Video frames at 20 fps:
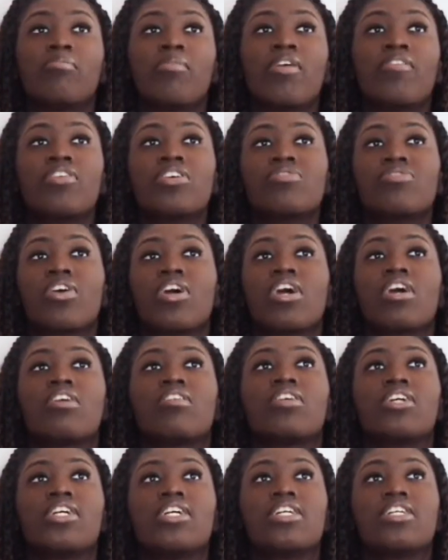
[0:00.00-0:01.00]
my first fight
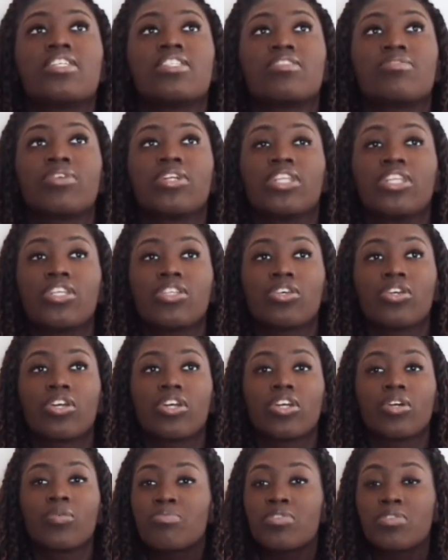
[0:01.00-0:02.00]
was with this
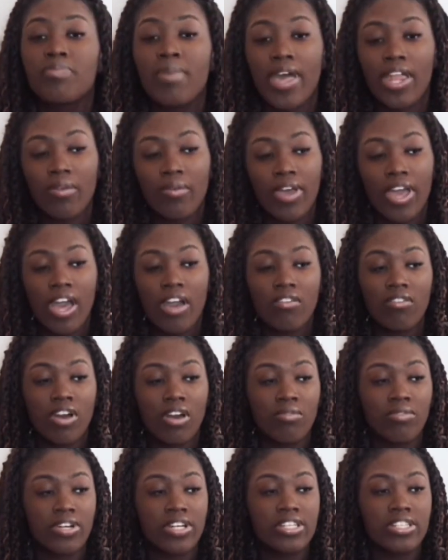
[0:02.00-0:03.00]
girl. By the way,
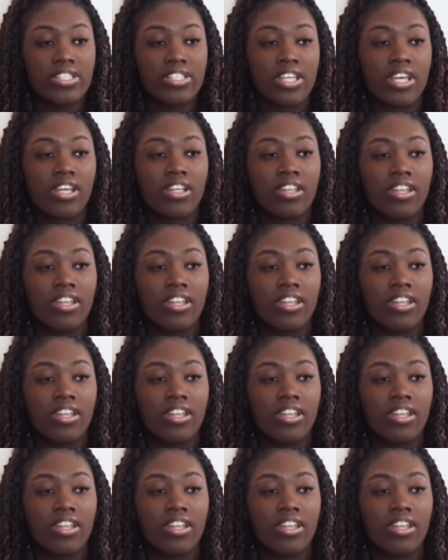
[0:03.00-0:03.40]
I want to say